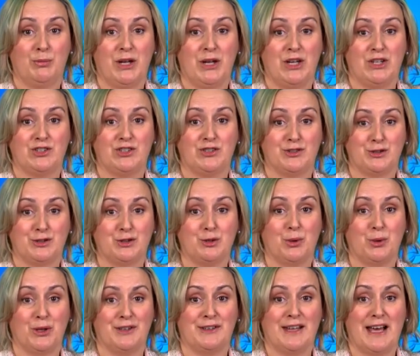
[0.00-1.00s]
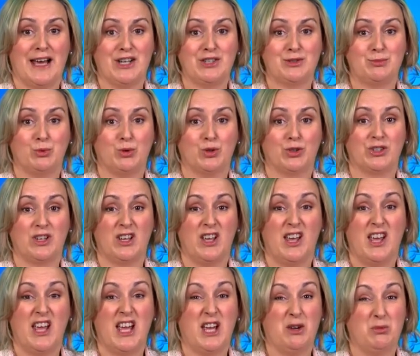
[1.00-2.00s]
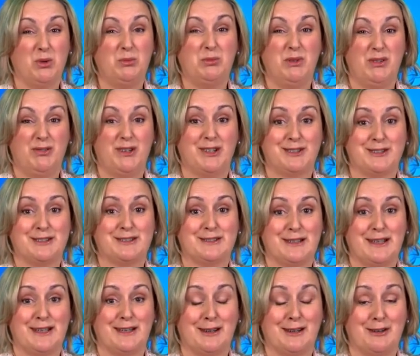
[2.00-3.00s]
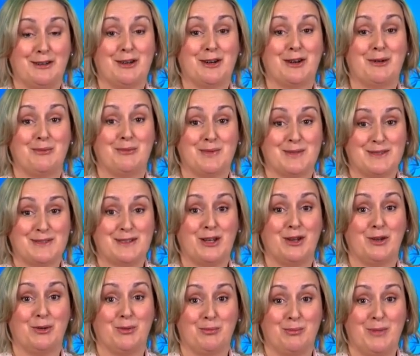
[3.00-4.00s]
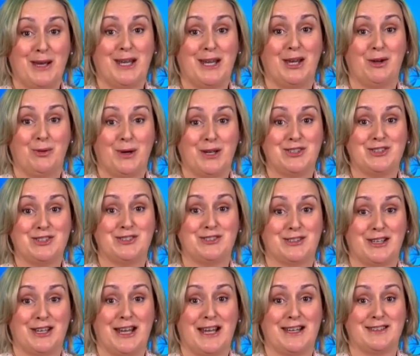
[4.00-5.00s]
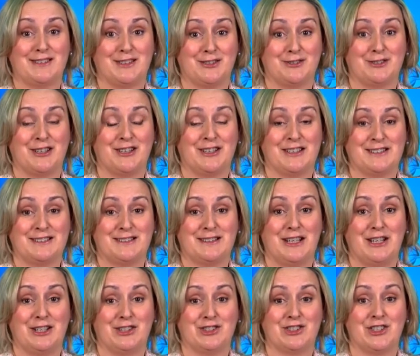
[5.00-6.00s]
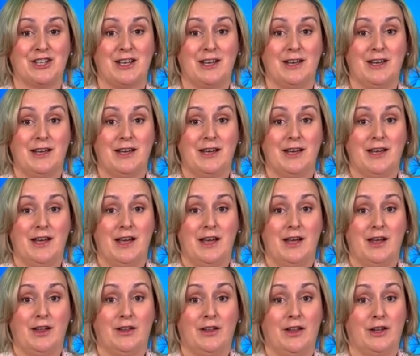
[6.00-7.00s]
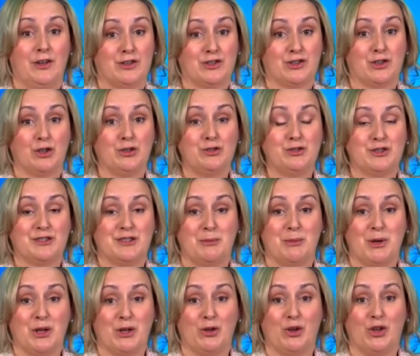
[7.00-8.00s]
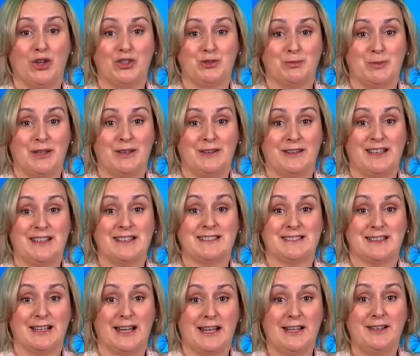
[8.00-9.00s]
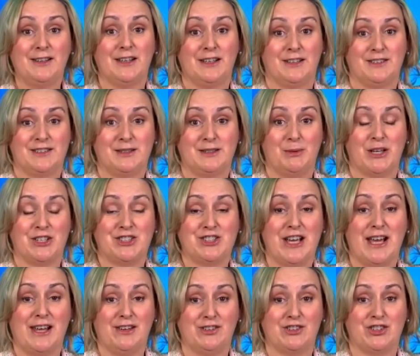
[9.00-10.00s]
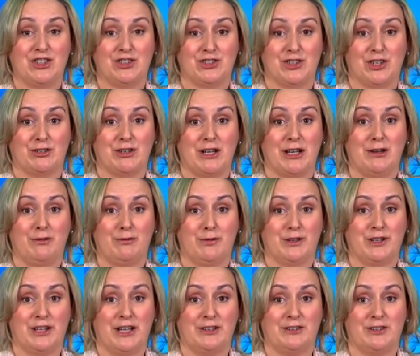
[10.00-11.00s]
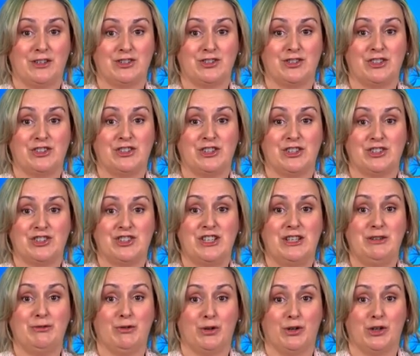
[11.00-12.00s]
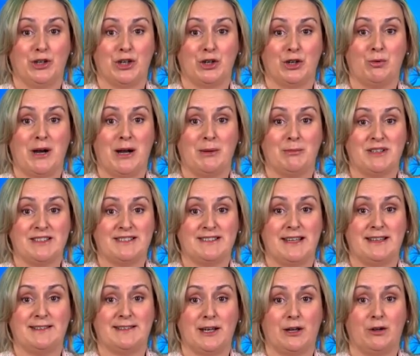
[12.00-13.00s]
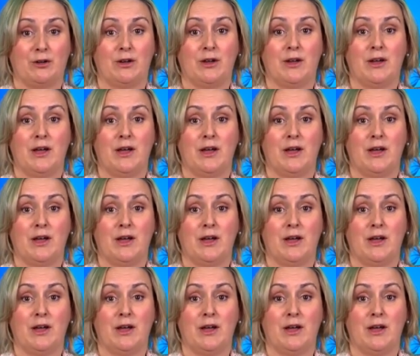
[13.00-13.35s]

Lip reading: pensions through one dashboard, it would be fair to say that there are still many questions unanswered at this stage. There's also some acknowledgement that it's likely to be a challenging journey for the industry to achieve all the requirements set out